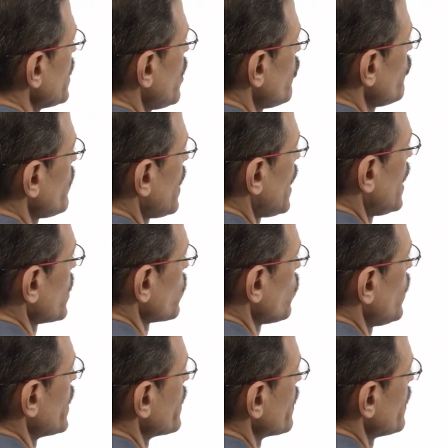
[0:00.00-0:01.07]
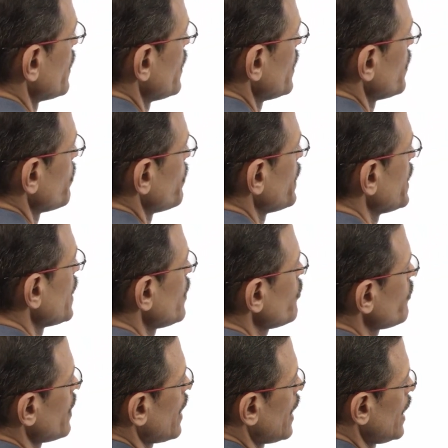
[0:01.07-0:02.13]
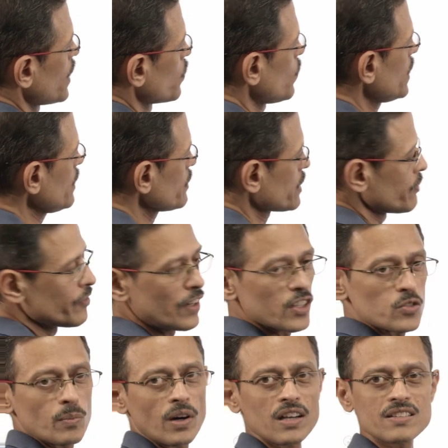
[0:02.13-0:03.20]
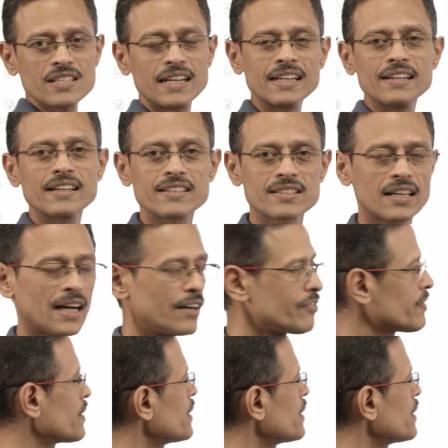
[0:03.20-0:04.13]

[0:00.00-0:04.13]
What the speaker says: of R1. P of R1, the first ball is a red, is half.